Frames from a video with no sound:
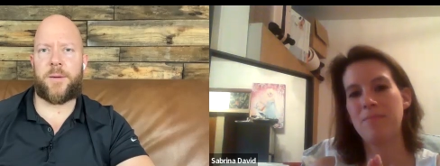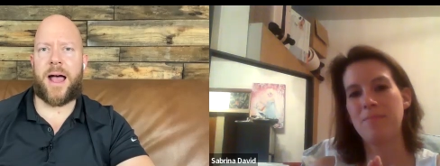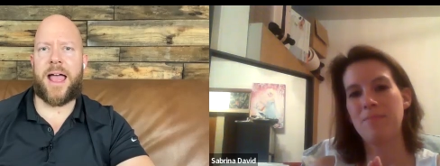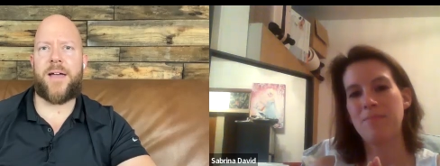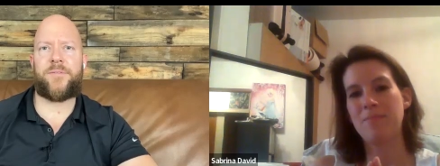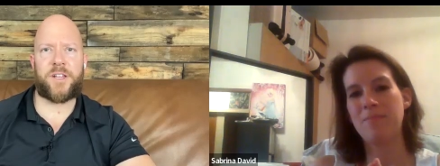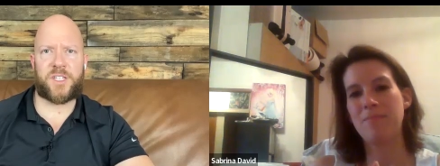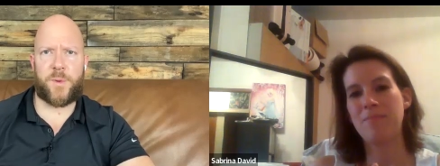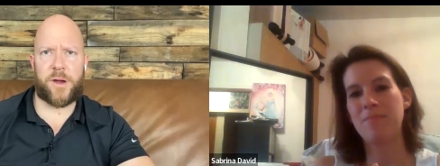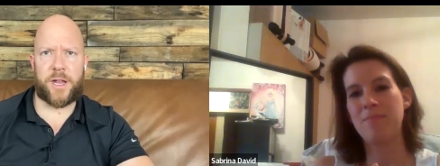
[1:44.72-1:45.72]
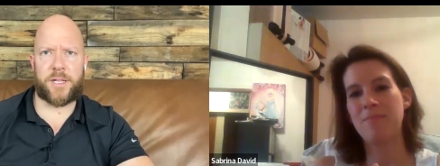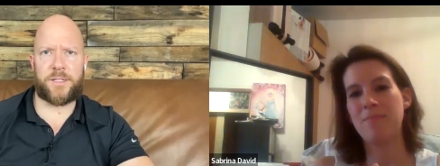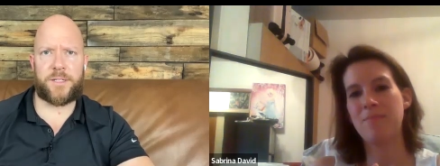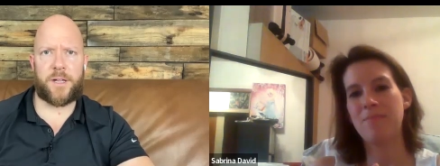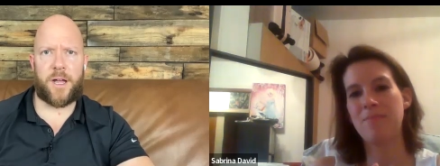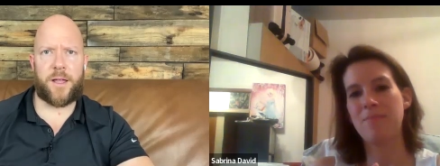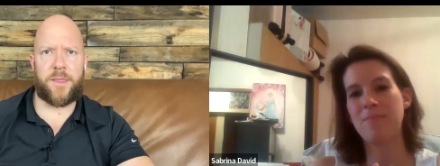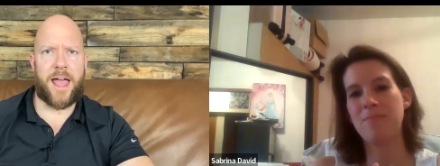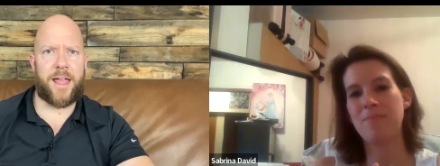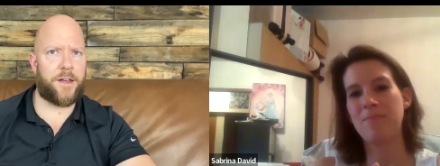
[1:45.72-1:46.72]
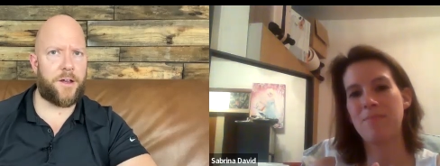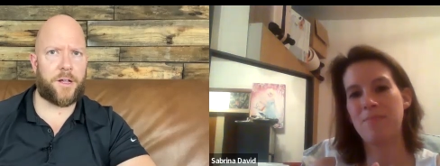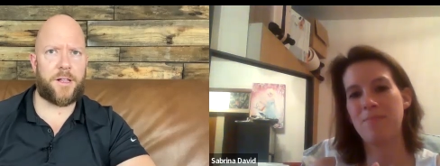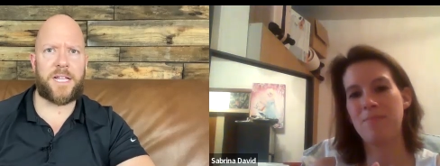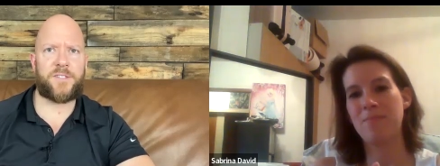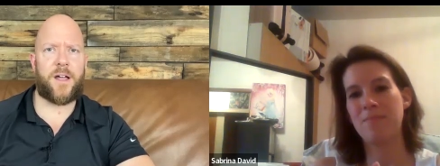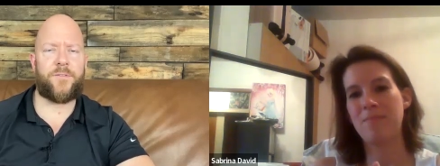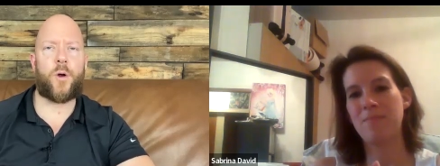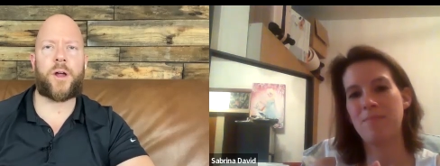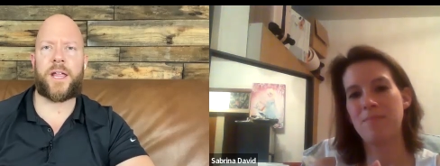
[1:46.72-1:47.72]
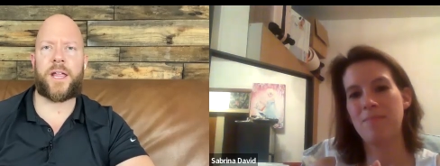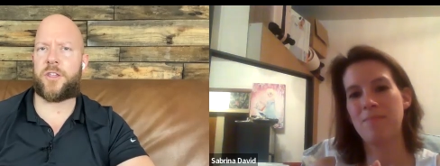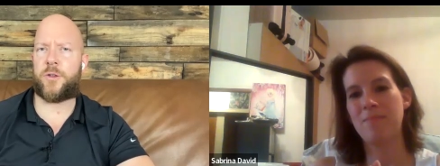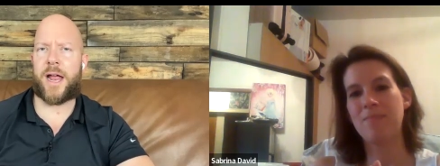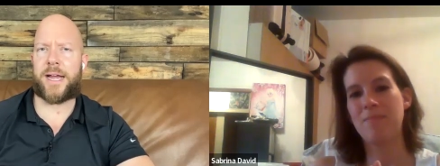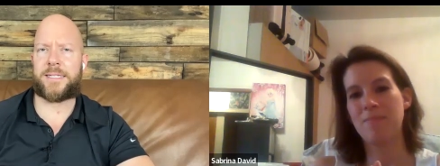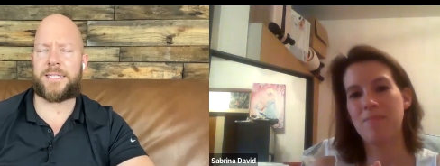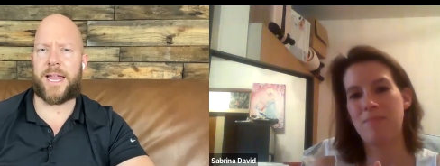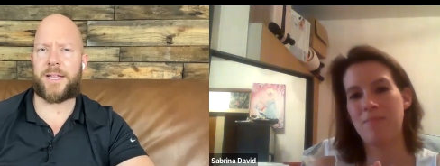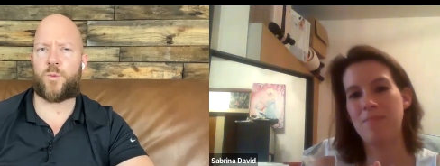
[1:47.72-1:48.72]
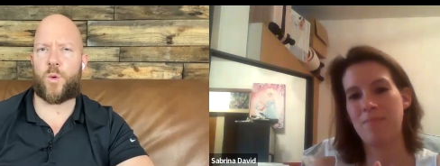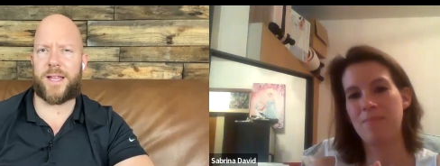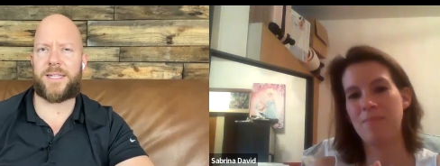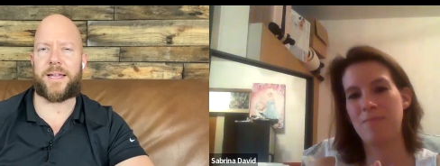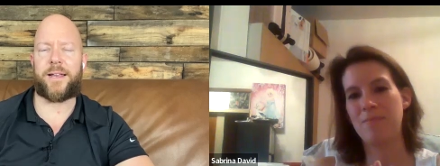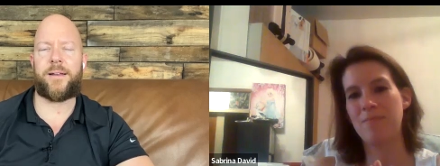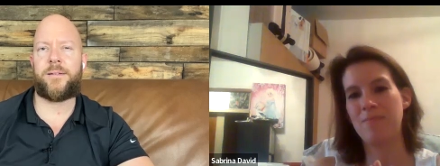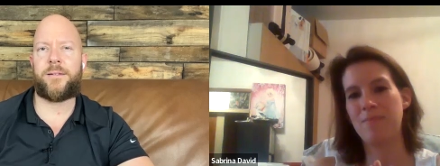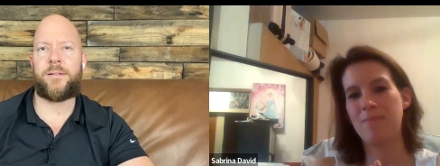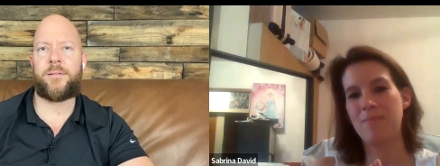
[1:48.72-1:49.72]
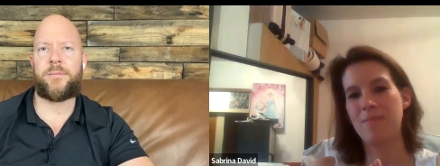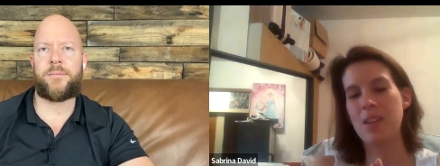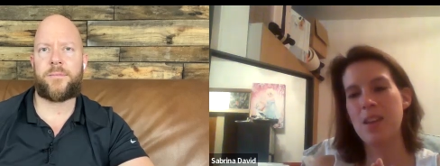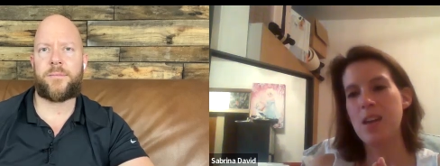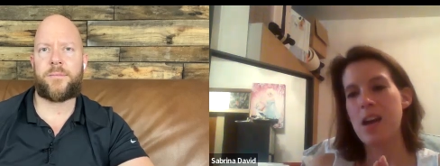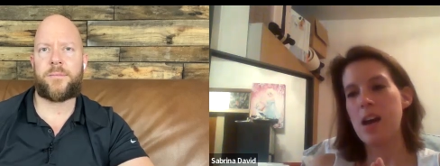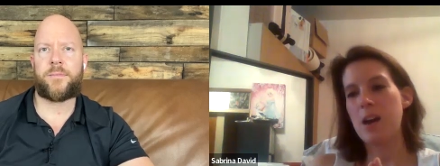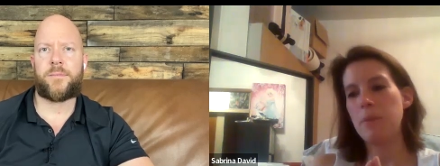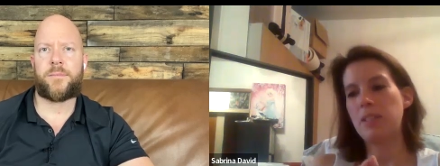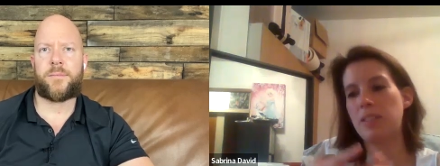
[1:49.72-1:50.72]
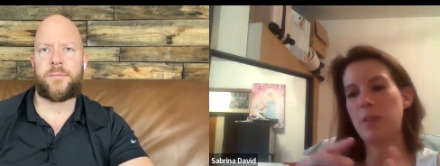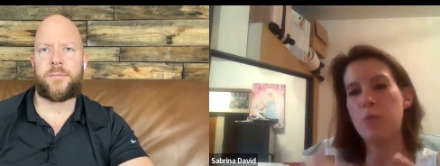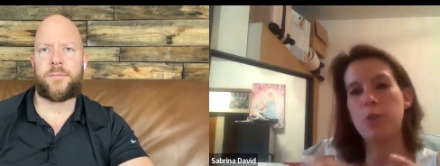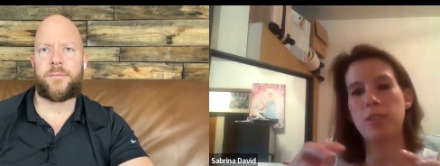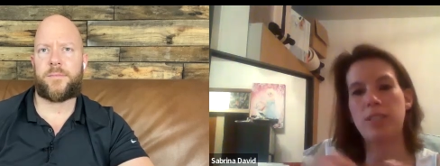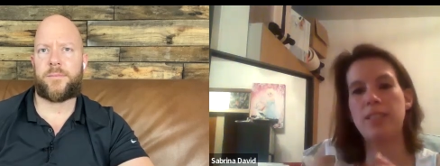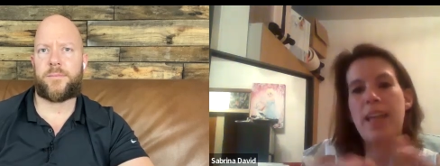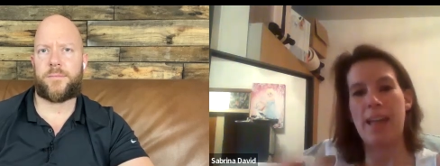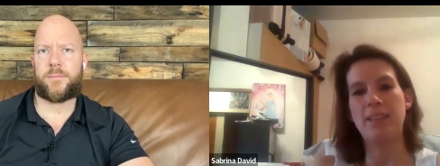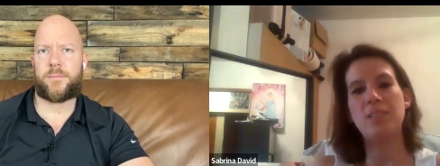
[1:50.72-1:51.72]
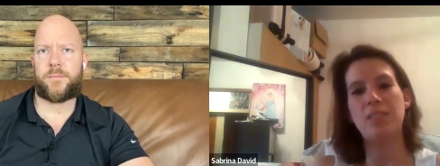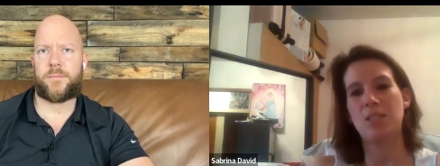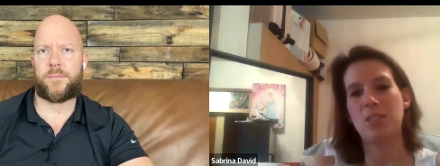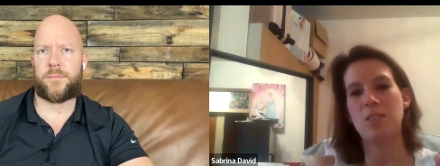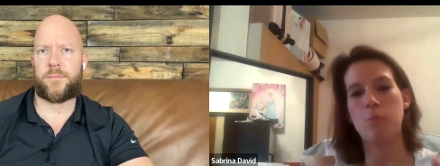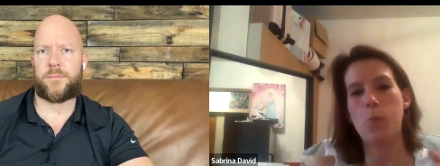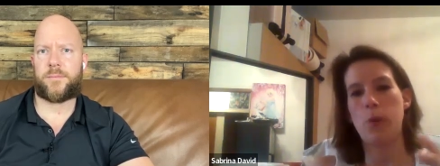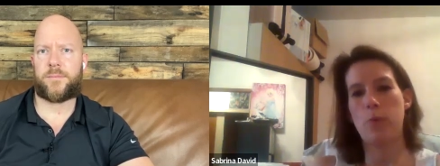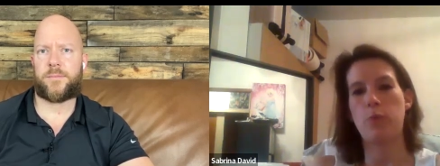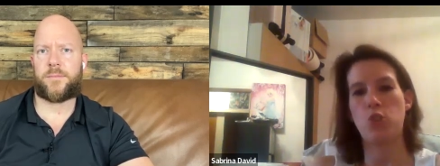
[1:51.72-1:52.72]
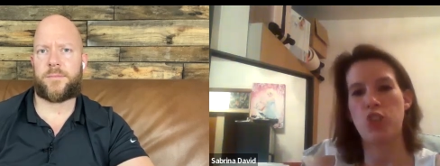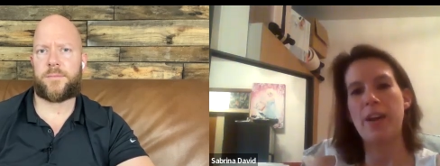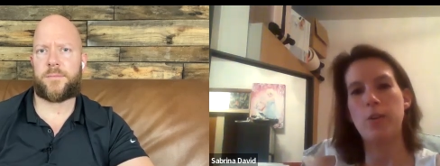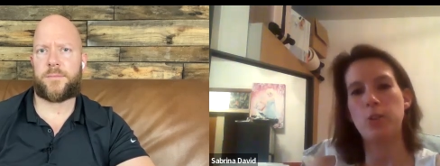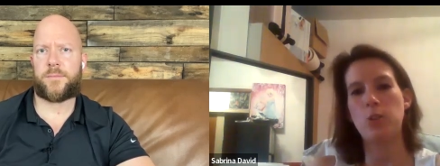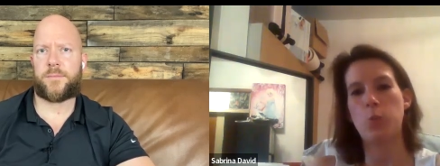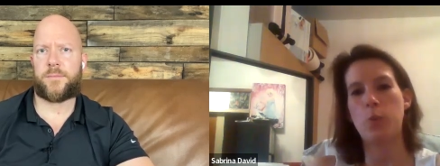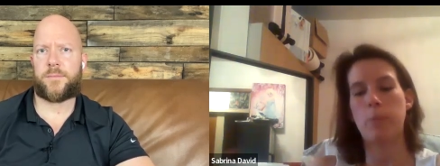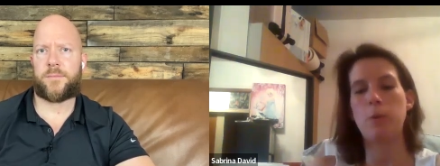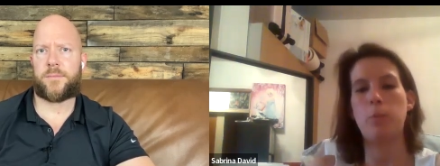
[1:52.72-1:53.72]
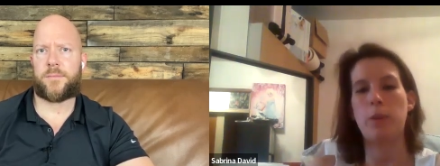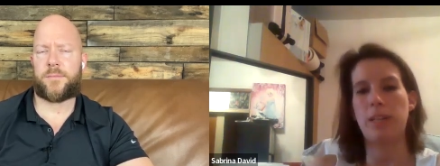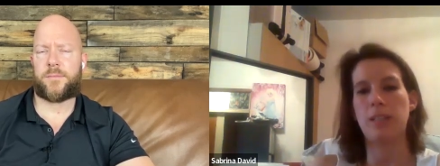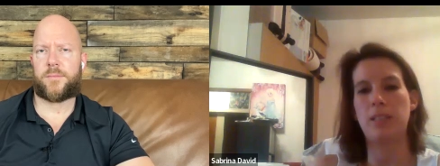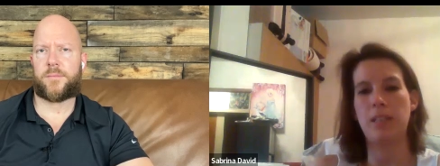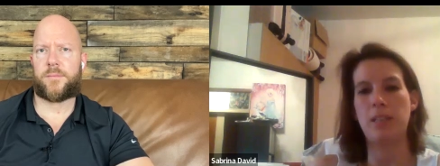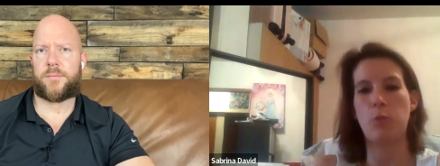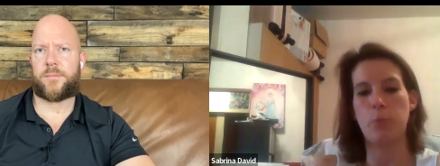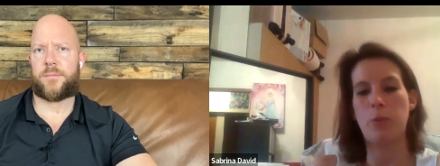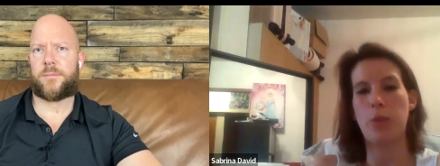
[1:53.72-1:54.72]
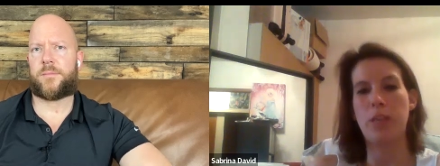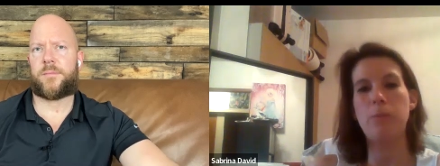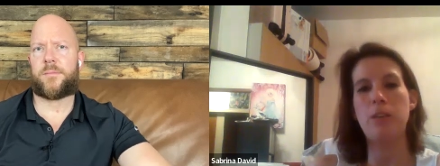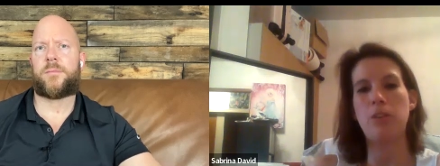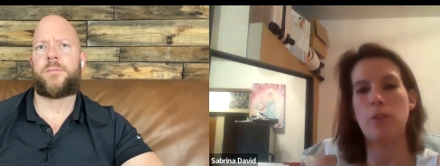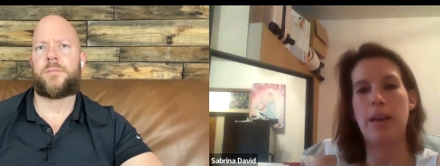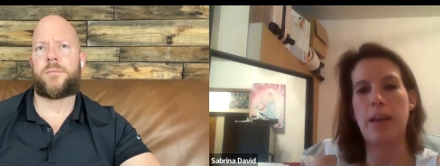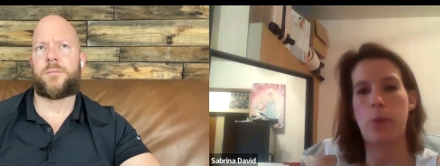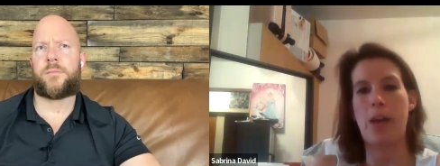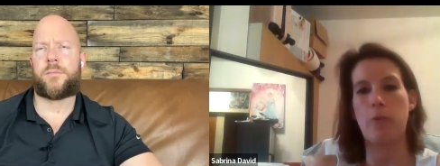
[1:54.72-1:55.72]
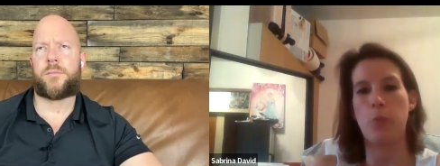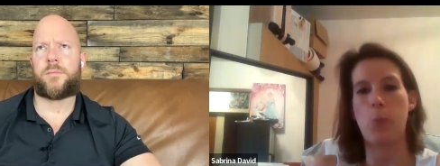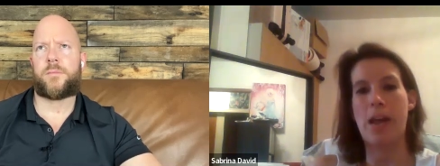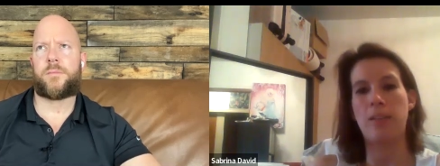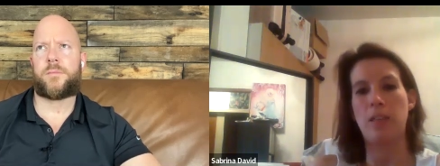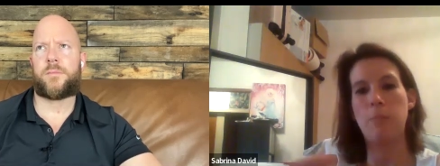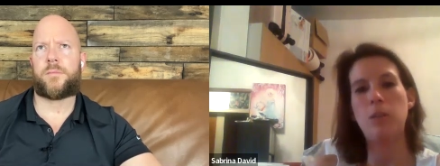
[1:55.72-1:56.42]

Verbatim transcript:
Speaker 1: um, i haven't experienced uh, that in a class five org in the united states what is it
Speaker 2: um, it's different stands with chairs where people can sit with the e-meter. Like we have, we had